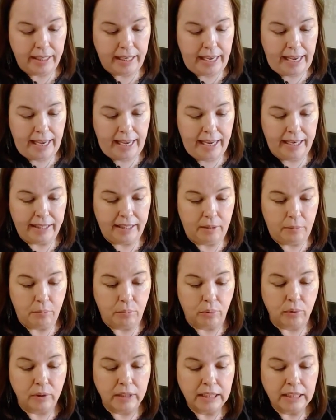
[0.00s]
And it
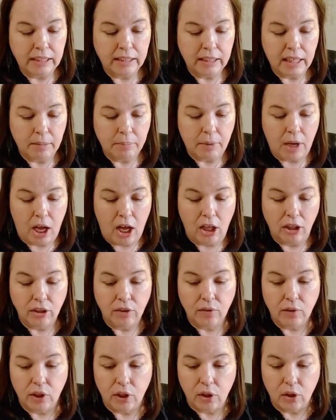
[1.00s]
brings up all of
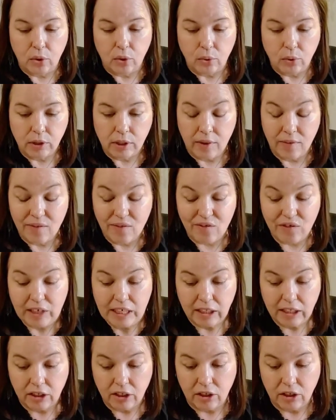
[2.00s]
those
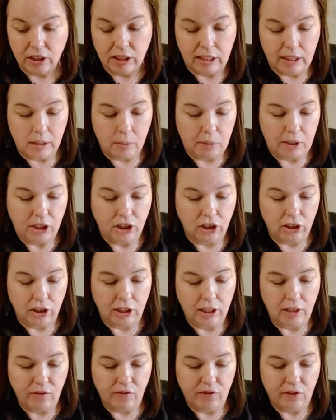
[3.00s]
fears,
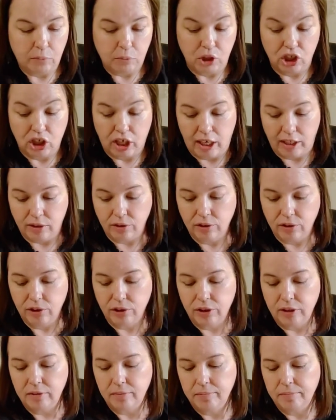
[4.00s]
especially from
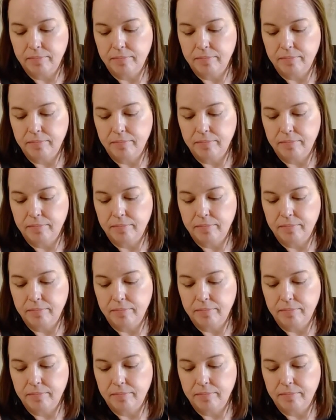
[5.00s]
childhood,